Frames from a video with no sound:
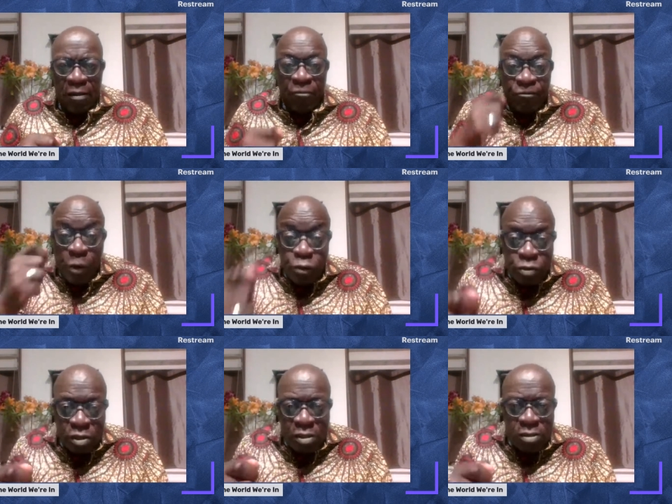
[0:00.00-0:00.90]

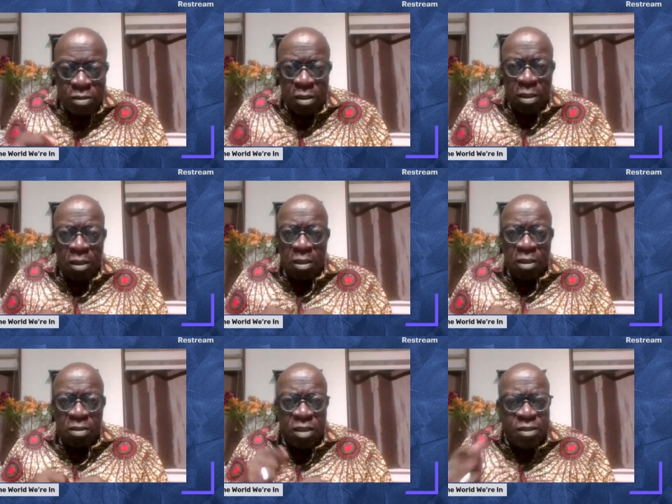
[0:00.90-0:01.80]
voters,
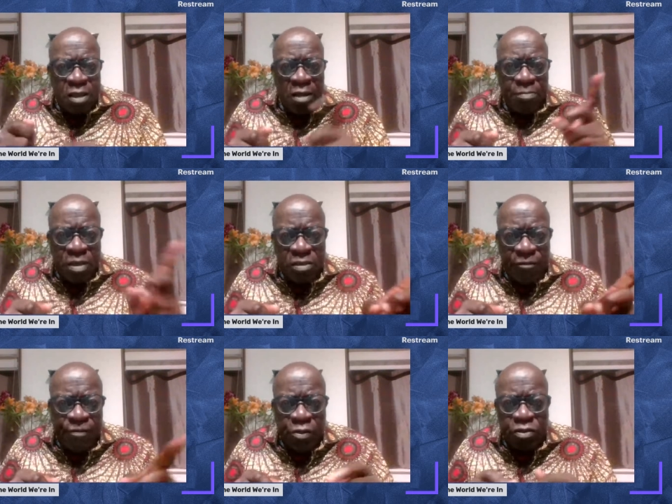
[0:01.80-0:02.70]
determine the
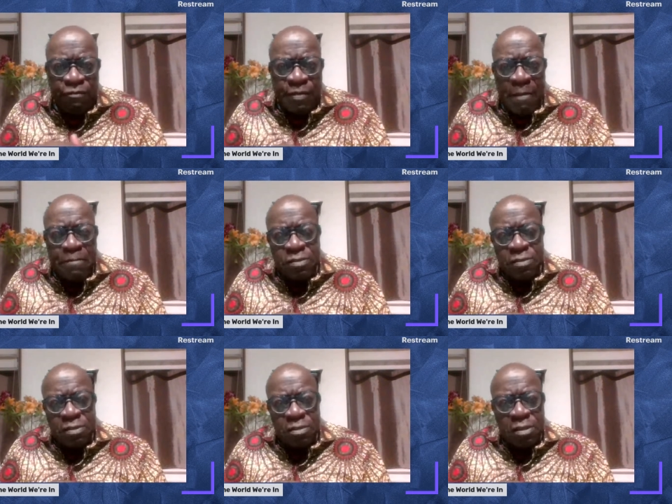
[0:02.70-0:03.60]
future of their
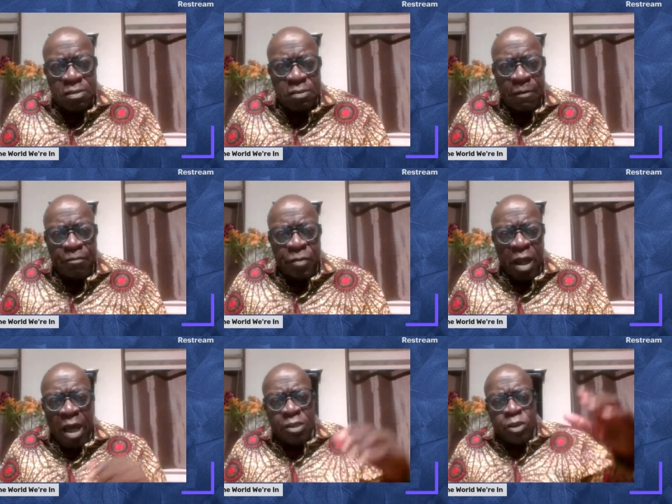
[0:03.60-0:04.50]
businesses.
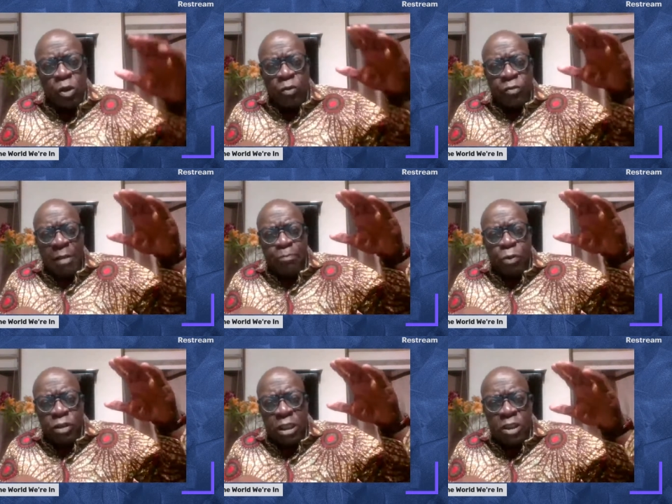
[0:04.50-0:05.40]
And so they
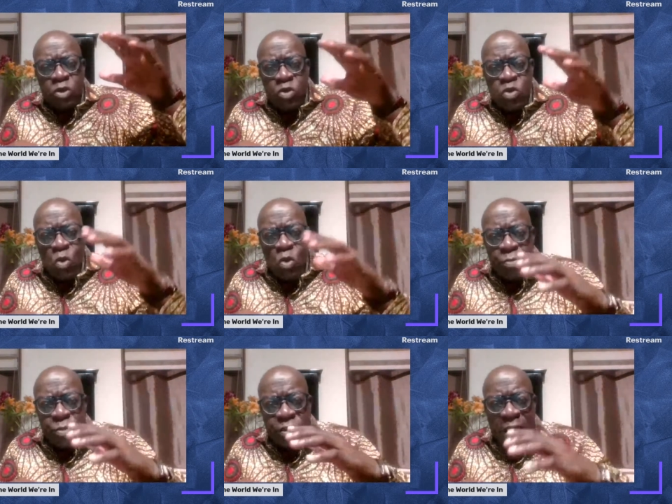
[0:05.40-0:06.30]
put
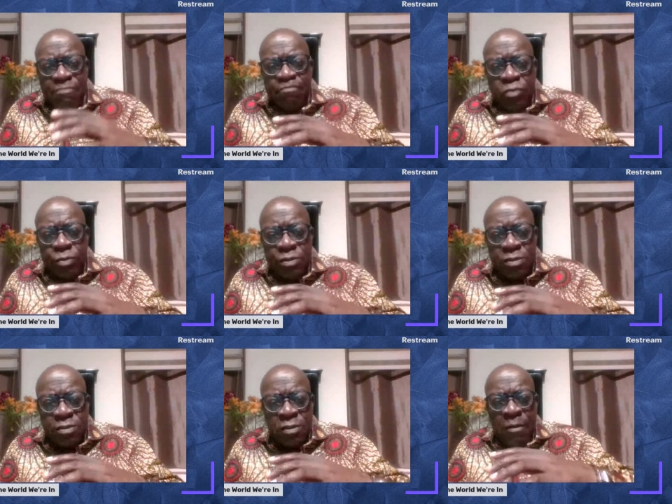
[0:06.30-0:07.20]
enormous
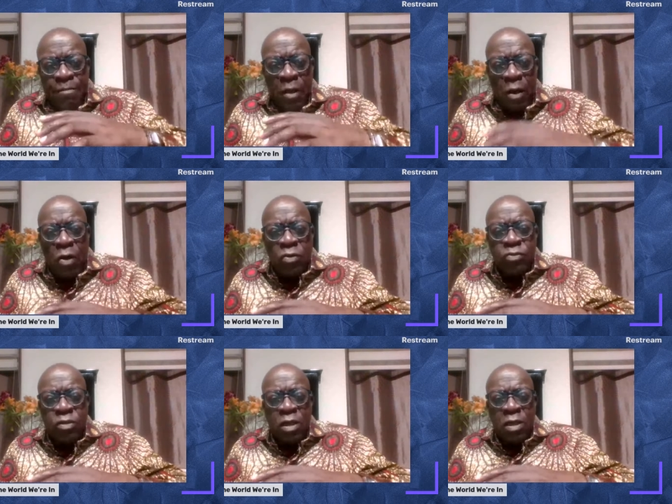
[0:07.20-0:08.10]
influence
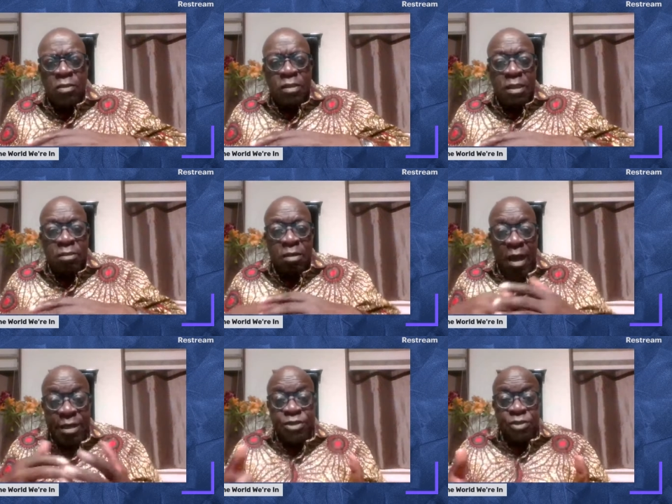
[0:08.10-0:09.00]
on the
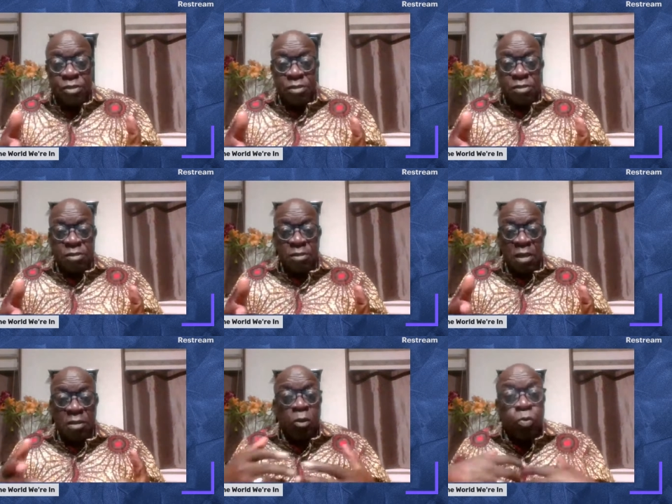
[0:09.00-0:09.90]
agents
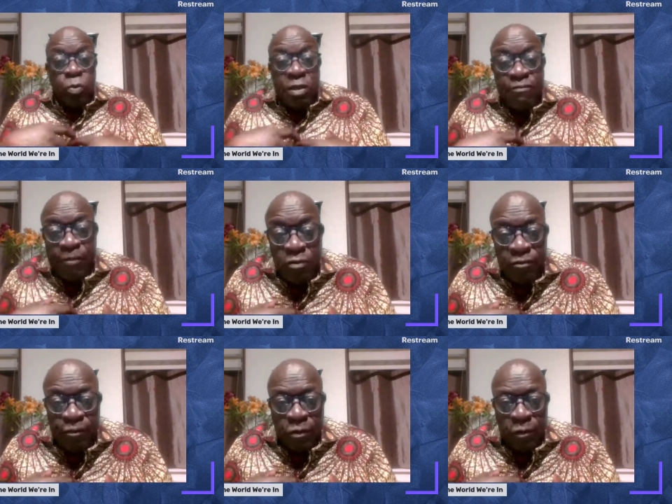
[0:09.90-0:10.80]
that we
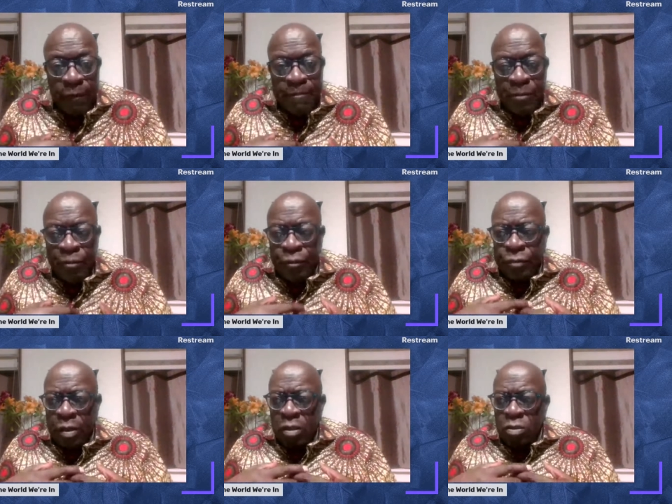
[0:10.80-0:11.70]
vote for,
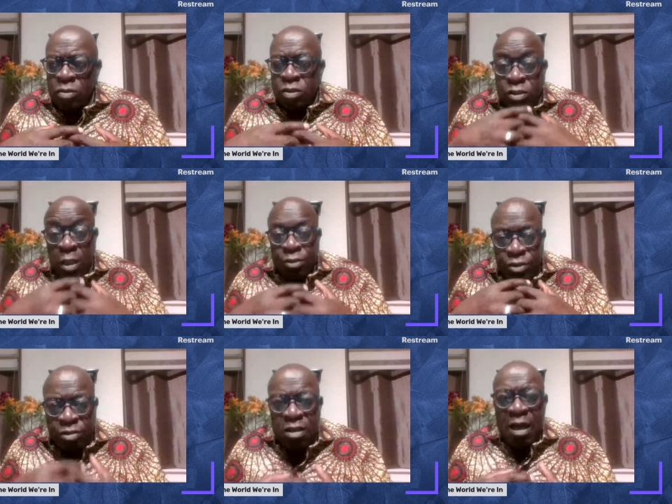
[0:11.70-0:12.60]

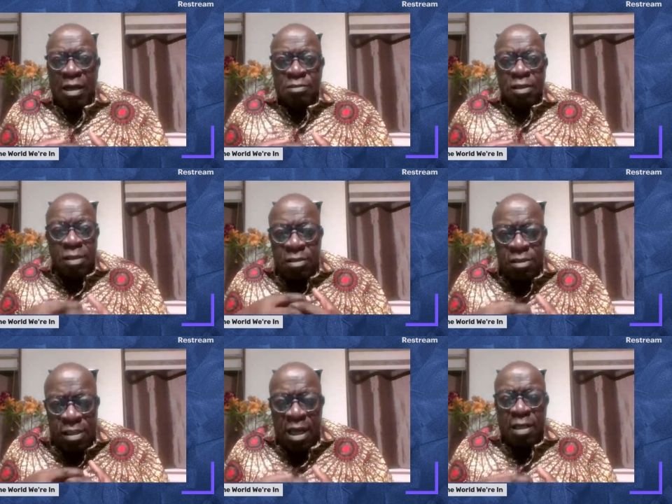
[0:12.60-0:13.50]
such that in
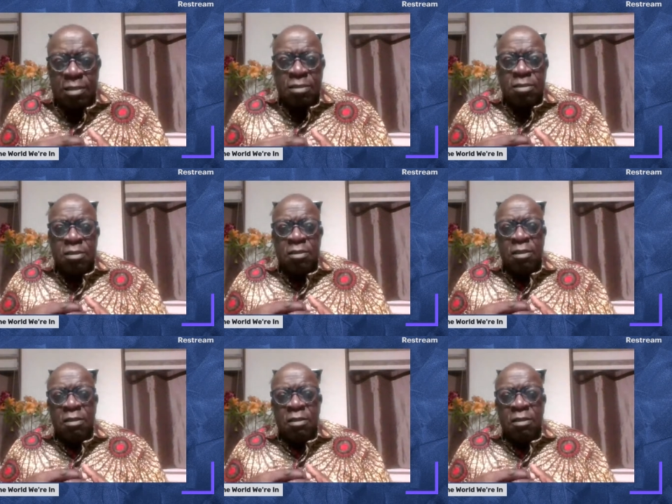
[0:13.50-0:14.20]
the end,